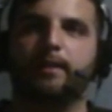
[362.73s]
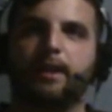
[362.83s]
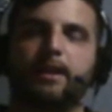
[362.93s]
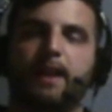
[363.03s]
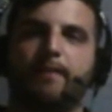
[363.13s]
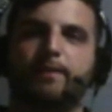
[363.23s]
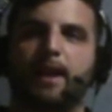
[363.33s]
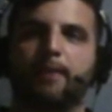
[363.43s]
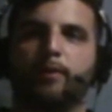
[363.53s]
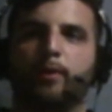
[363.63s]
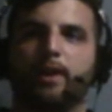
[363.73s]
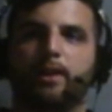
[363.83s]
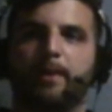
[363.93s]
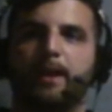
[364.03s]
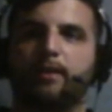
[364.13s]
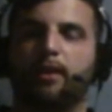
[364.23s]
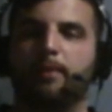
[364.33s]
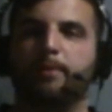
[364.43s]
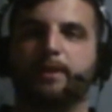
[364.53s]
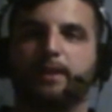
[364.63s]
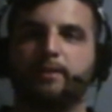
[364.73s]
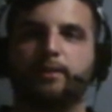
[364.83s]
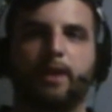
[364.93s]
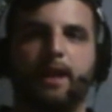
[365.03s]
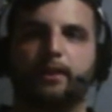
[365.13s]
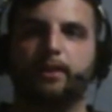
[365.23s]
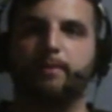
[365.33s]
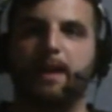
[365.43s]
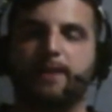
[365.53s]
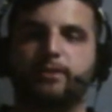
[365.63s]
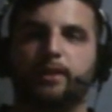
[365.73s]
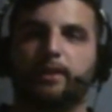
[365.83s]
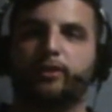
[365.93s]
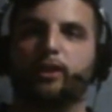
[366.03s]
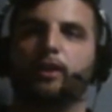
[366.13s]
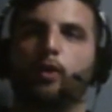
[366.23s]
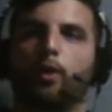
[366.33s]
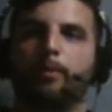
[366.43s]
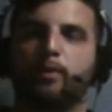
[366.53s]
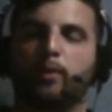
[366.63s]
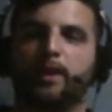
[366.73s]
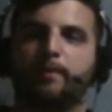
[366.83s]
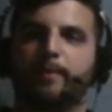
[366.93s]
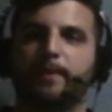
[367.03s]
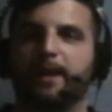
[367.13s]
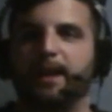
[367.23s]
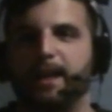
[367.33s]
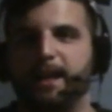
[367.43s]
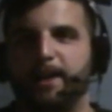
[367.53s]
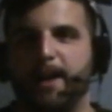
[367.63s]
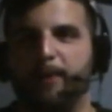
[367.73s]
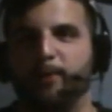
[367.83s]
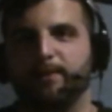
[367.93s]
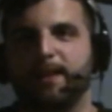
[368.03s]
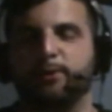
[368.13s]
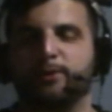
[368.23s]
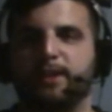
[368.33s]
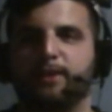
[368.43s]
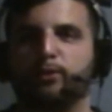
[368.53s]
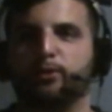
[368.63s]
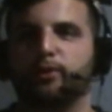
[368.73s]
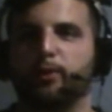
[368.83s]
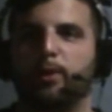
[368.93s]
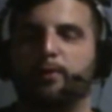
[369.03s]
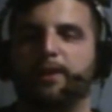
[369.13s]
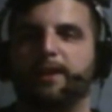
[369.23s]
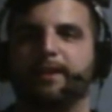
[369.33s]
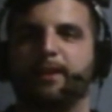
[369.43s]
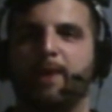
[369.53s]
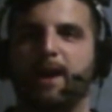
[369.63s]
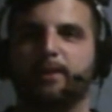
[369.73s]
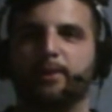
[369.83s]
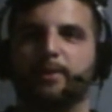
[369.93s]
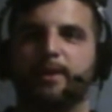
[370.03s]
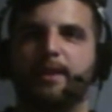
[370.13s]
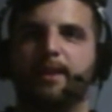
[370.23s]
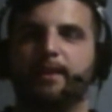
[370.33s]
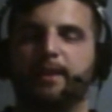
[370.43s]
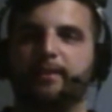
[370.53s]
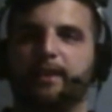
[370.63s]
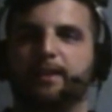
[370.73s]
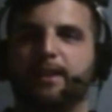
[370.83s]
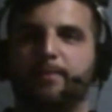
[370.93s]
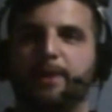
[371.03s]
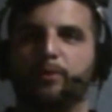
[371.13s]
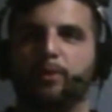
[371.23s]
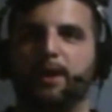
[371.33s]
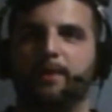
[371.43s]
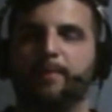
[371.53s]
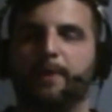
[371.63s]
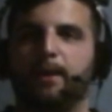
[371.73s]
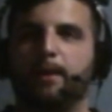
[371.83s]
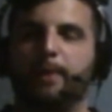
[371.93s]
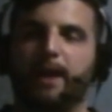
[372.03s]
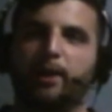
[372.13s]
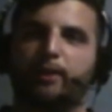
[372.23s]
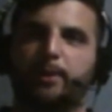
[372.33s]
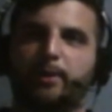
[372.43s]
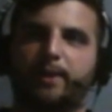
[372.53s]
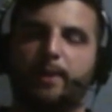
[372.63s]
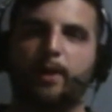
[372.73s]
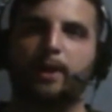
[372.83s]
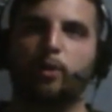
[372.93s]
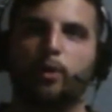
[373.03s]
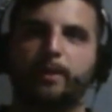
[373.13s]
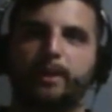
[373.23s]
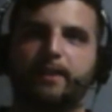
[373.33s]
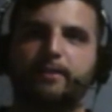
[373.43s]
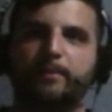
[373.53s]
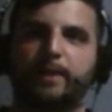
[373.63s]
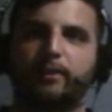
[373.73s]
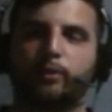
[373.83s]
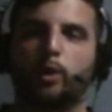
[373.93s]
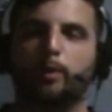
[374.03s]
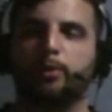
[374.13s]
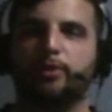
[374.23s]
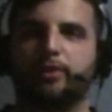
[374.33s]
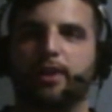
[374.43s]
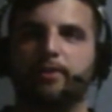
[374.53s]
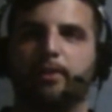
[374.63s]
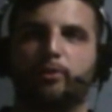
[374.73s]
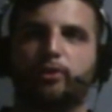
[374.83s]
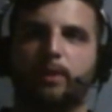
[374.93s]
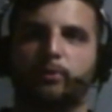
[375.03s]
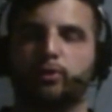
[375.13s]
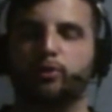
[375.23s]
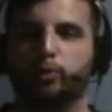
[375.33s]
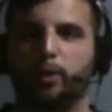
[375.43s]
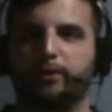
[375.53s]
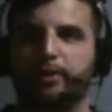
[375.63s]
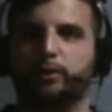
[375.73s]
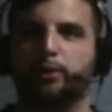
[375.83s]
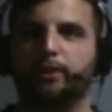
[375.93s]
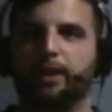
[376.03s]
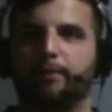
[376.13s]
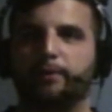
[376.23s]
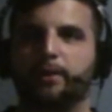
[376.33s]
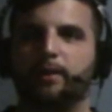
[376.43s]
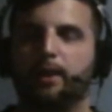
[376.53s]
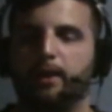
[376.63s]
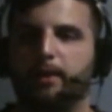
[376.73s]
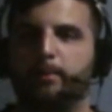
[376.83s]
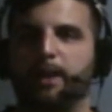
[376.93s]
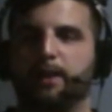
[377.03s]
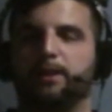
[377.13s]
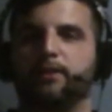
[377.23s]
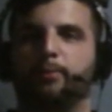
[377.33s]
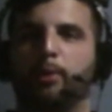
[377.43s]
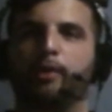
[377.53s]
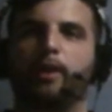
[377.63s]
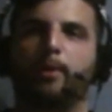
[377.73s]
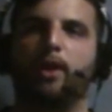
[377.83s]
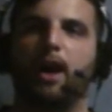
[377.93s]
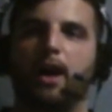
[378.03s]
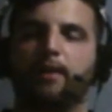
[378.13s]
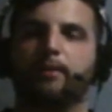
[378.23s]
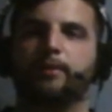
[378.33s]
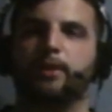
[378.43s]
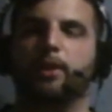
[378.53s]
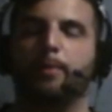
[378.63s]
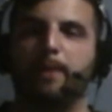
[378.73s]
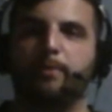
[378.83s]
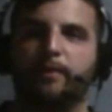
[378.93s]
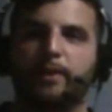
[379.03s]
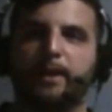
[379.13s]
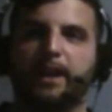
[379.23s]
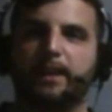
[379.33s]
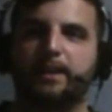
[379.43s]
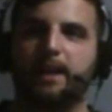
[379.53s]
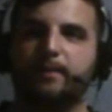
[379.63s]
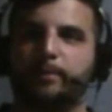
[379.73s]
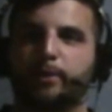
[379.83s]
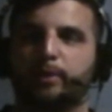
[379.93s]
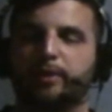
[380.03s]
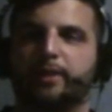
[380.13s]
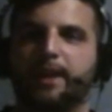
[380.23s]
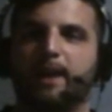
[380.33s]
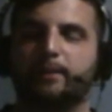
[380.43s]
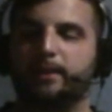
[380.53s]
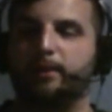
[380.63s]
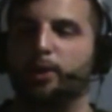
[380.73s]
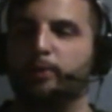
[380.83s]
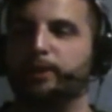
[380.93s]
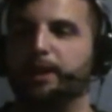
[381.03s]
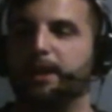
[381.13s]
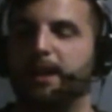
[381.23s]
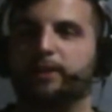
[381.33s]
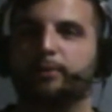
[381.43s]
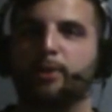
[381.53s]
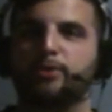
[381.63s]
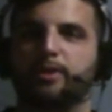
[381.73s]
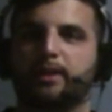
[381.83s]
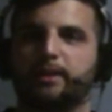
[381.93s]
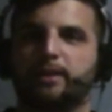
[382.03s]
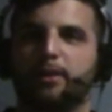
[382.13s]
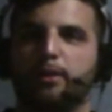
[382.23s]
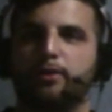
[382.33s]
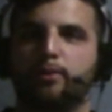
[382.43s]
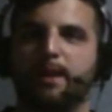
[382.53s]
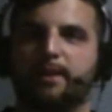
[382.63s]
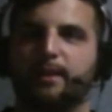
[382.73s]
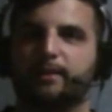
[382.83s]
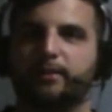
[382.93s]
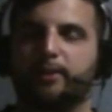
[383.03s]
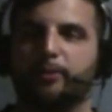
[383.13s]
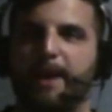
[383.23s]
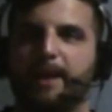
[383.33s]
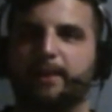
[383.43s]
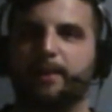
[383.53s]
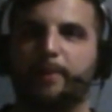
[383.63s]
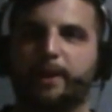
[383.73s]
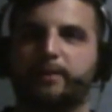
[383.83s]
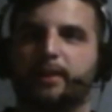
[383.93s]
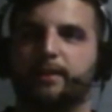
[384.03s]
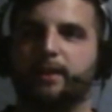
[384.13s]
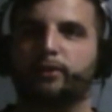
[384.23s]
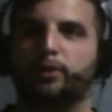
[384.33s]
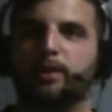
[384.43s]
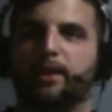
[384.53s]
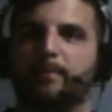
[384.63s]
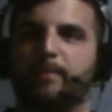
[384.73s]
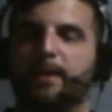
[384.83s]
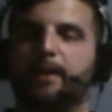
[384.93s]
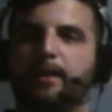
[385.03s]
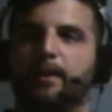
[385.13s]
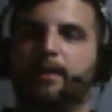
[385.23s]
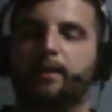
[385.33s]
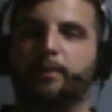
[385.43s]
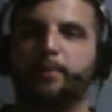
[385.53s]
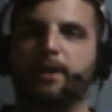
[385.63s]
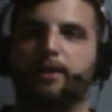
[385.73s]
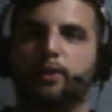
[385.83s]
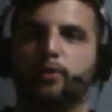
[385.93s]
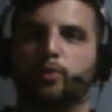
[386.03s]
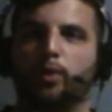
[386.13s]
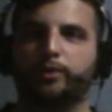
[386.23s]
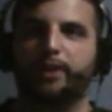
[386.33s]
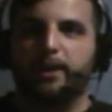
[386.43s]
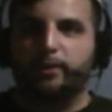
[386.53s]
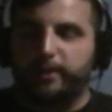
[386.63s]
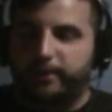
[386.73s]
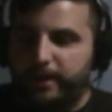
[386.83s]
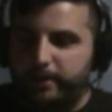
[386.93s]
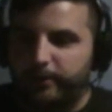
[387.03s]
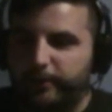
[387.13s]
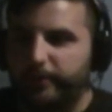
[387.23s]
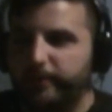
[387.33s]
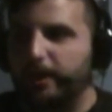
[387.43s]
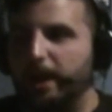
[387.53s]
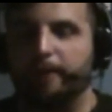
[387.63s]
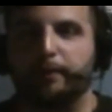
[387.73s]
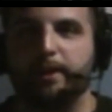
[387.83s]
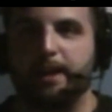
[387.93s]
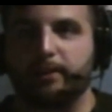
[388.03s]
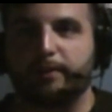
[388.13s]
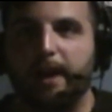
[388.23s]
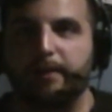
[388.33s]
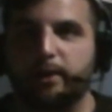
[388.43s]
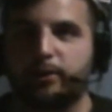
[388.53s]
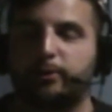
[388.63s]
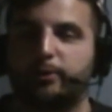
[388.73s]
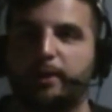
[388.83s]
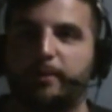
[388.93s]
didn't have time for it on the main card, but they still had a good match, and it saw Corbin win. I would have liked to have seen Crews go over. I think Apollo needs to get that big win, but I also understand why Corbin gets it, because Corbin wasn't on SummerSlam. Crews was in a losing effort, but at least both of them are on, pay-per-view and getting that publicity out there and hopefully getting that exposure to continue to do big things on SmackDown, because I think 2 of them could be huge world title contenders for the next 5 years or so.